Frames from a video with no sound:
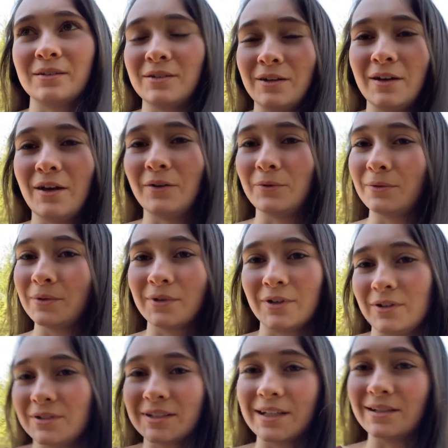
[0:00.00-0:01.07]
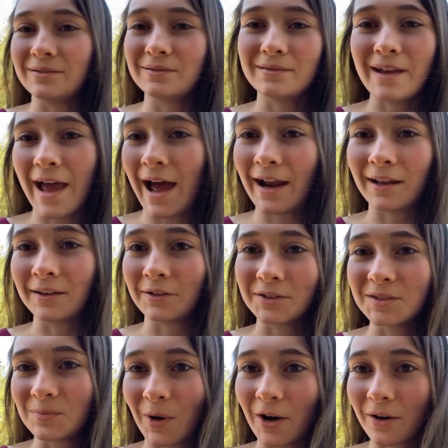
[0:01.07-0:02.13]
you know, girls can add a little
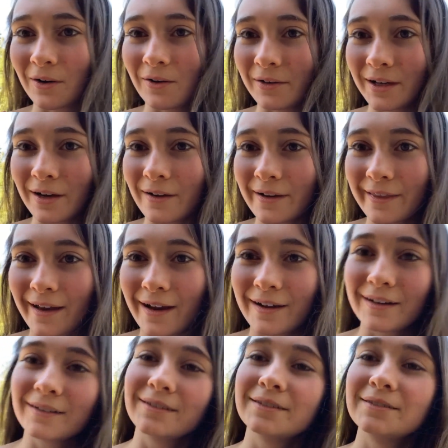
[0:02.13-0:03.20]
sparkle here and there.